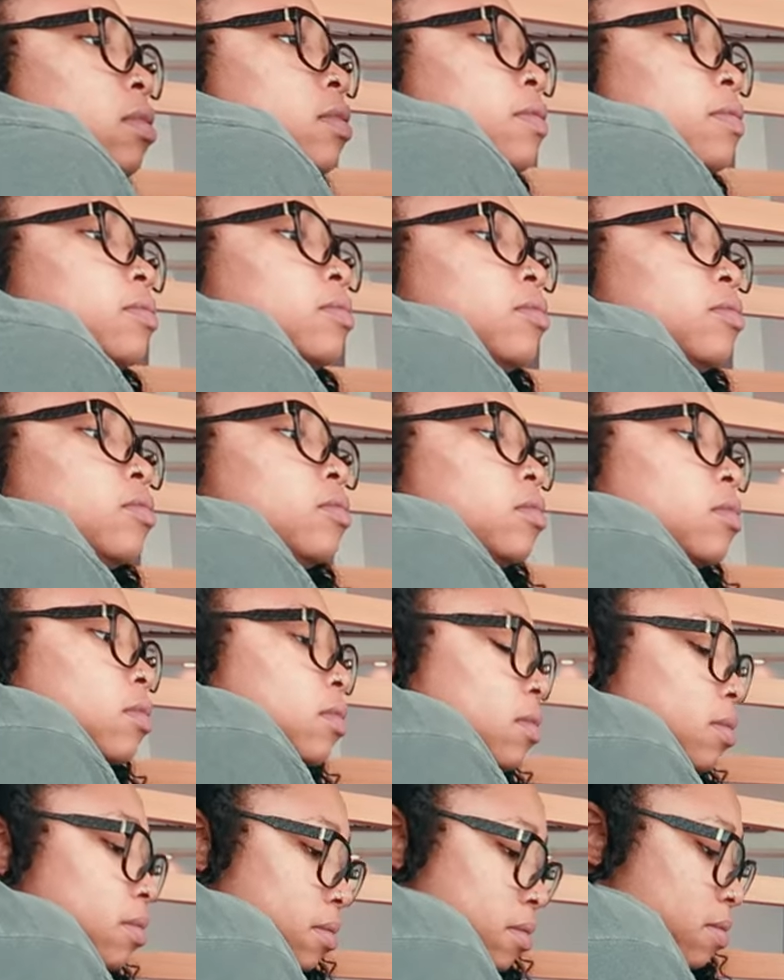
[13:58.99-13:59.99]
another
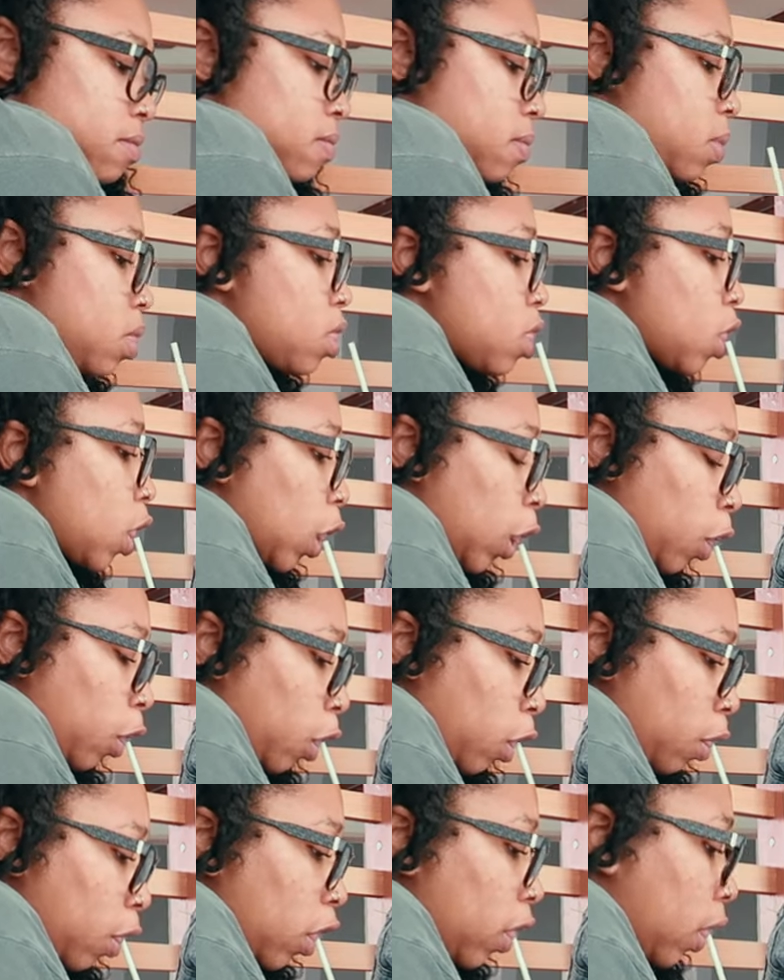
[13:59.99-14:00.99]
nigga. I say
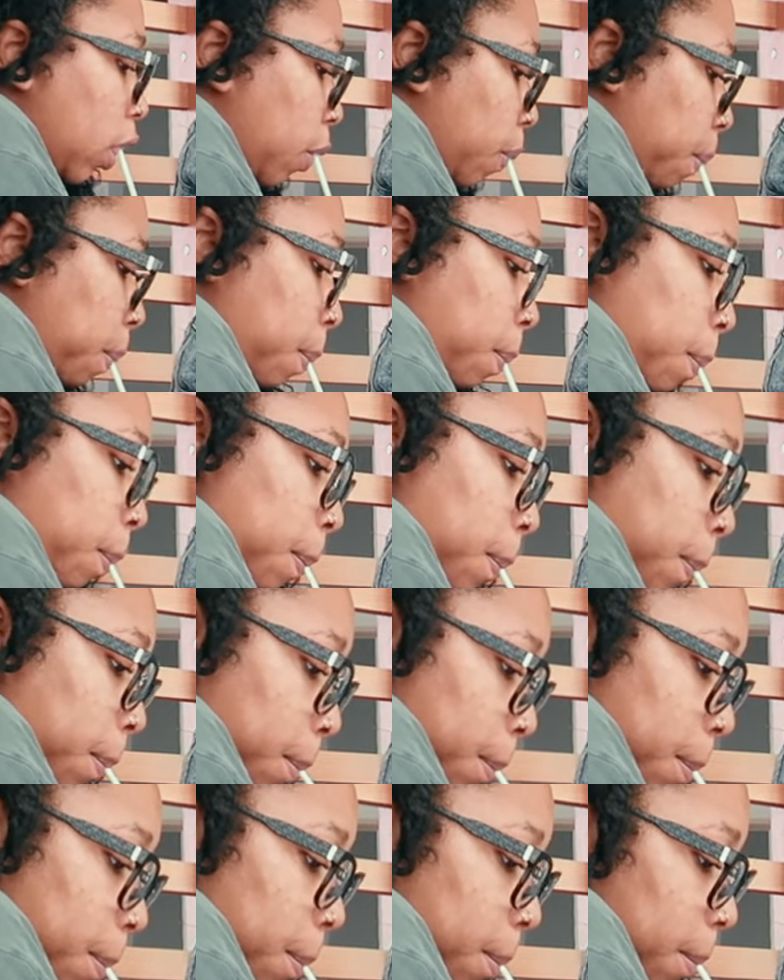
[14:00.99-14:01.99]
she give me on the
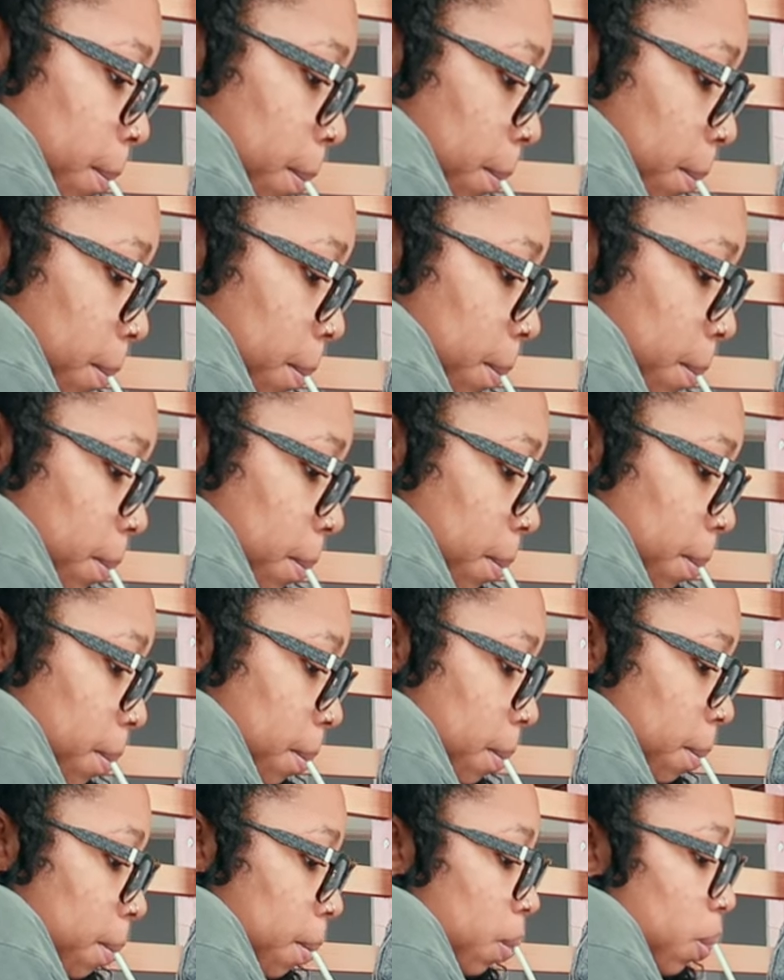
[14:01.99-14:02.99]
nigga. Say she
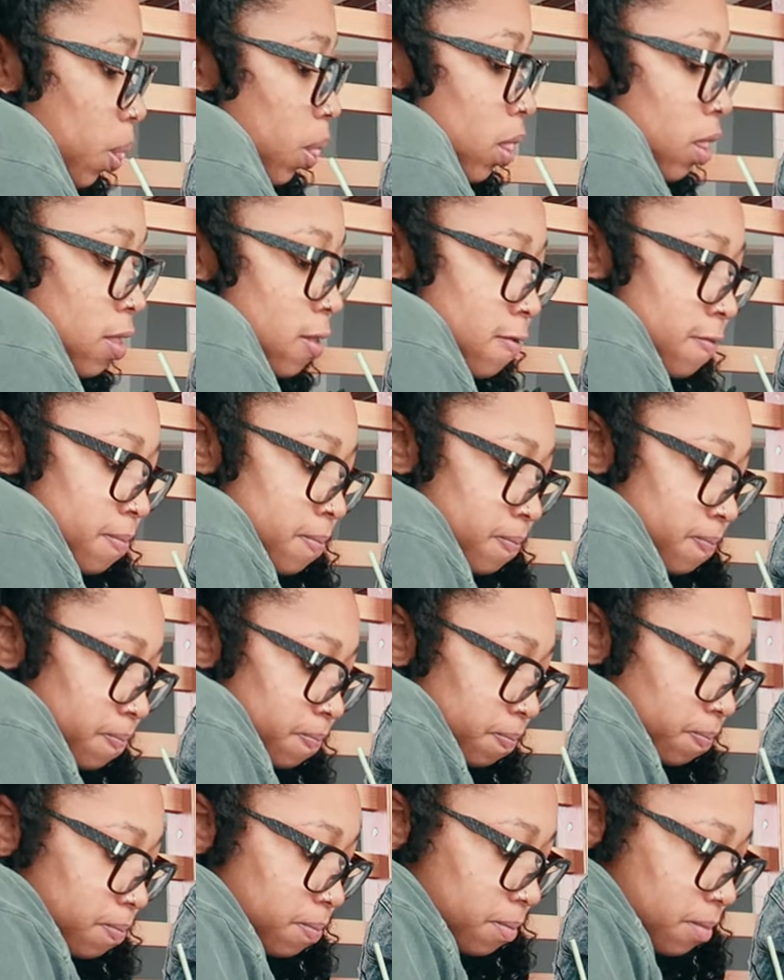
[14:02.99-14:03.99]
feeling on the
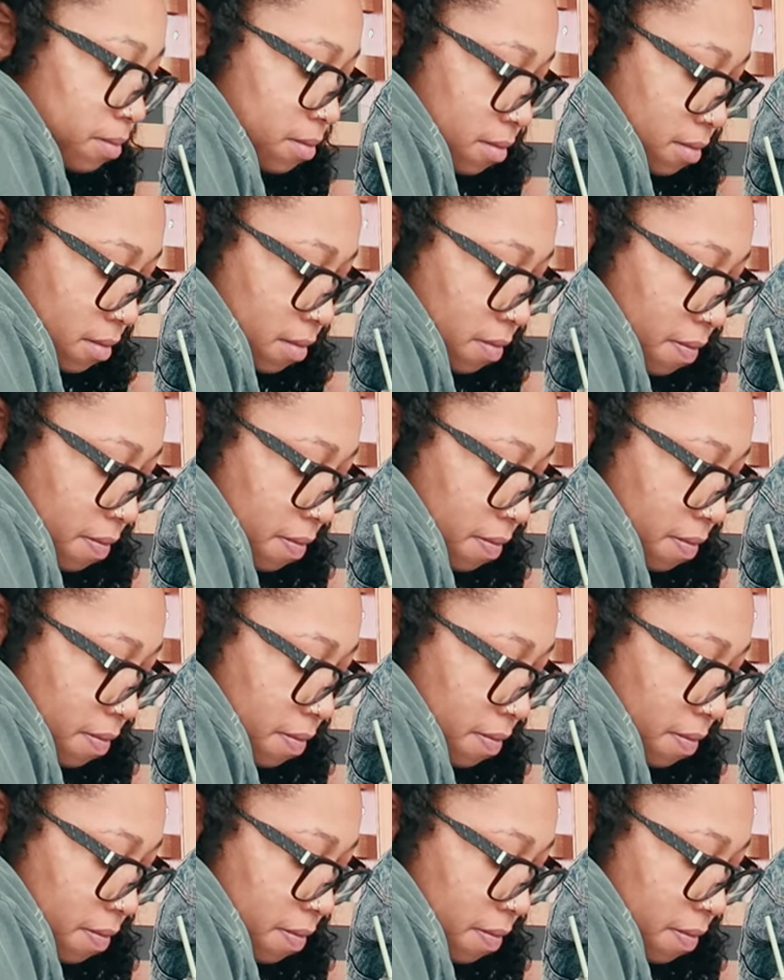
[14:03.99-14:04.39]
nigga. Say she run